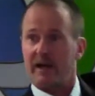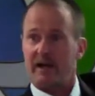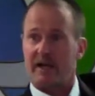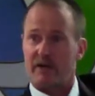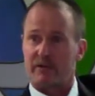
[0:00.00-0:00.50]

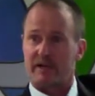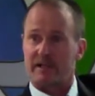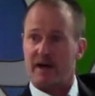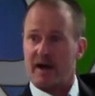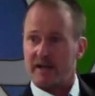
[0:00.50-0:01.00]
I got rid
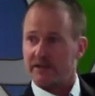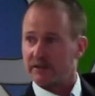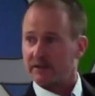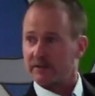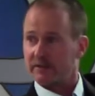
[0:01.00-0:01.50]
of God
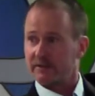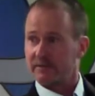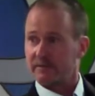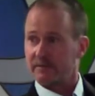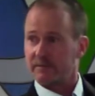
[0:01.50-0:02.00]
too.
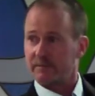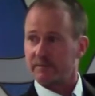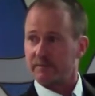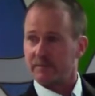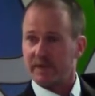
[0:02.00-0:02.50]

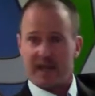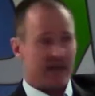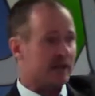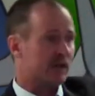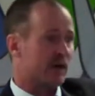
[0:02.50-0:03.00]

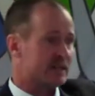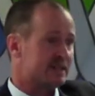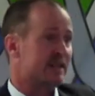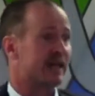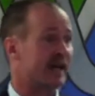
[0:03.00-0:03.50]
And I
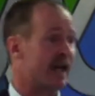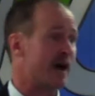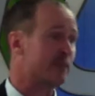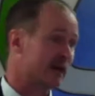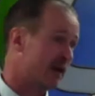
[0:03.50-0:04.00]
see that
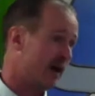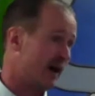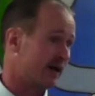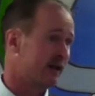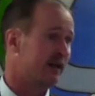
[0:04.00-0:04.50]
happen a lot.